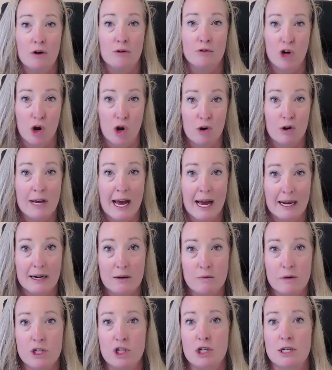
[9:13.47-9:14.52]

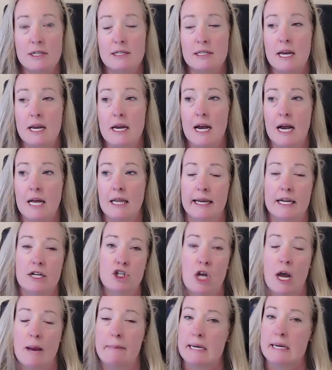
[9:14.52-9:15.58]
ryokan, which is like a
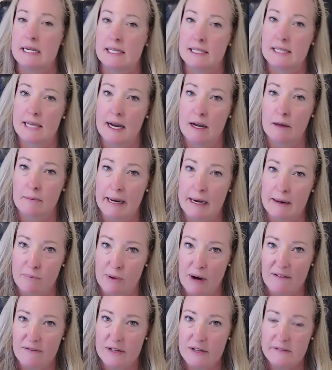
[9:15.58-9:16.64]
Japanese style bed and
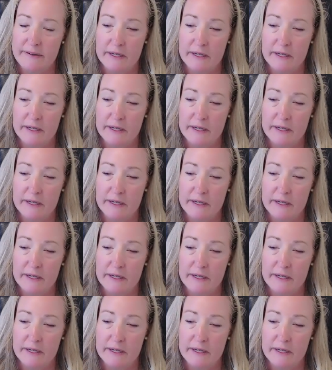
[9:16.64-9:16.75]
breakfast,